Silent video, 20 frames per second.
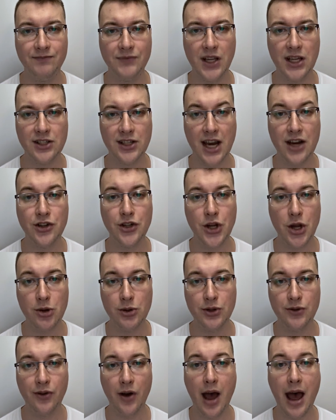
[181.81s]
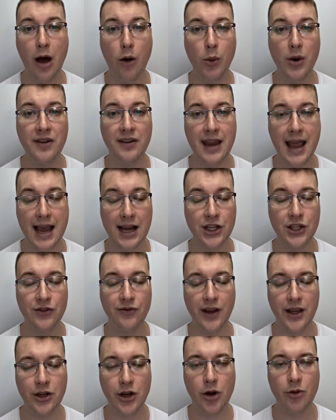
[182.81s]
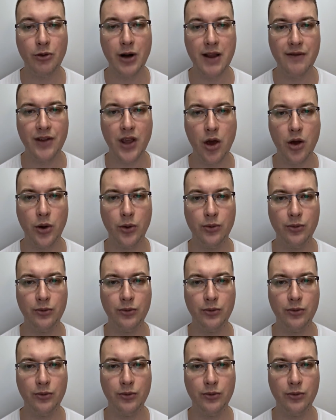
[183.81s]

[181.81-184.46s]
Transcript: Stay tuned for our next video review.